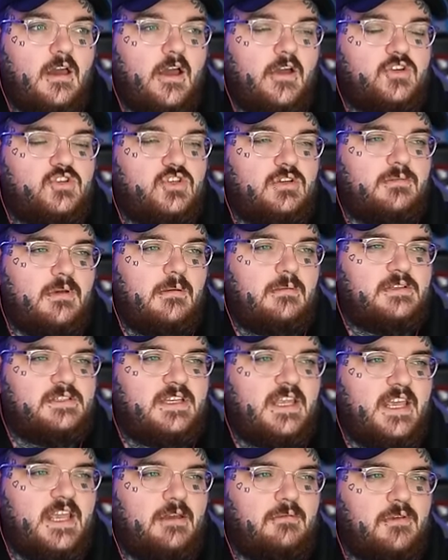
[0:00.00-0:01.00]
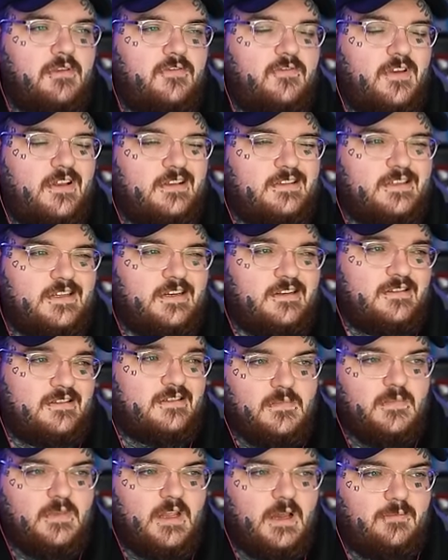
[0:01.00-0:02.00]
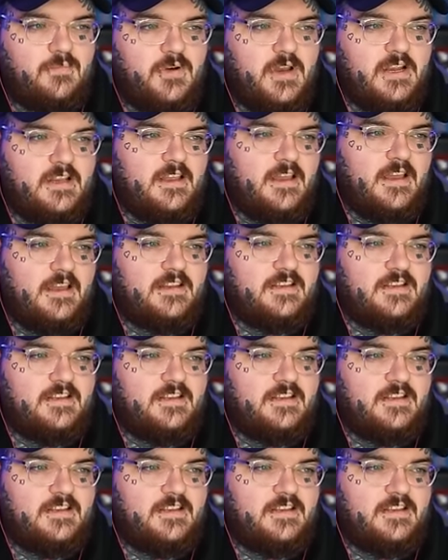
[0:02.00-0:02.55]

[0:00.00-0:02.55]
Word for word: I should be able to take it with Filter? I'm predicting it